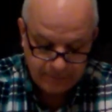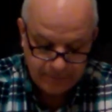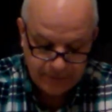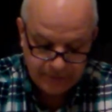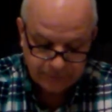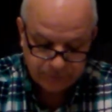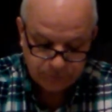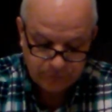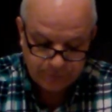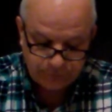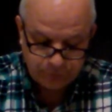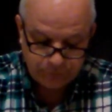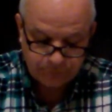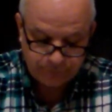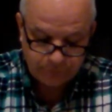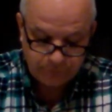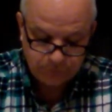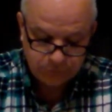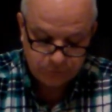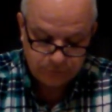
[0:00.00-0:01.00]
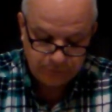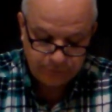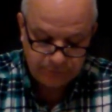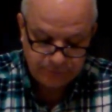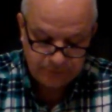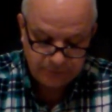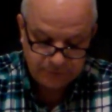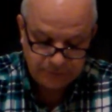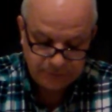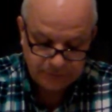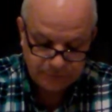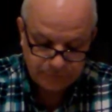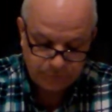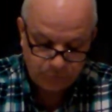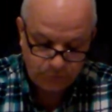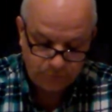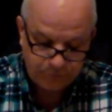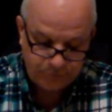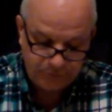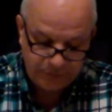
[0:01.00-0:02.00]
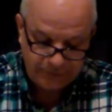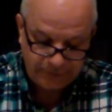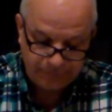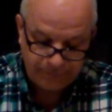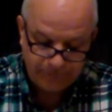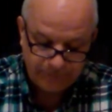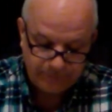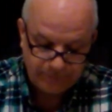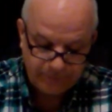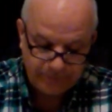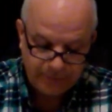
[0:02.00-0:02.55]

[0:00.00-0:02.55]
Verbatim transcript: Next scripture, 1 Corinthians 6.14.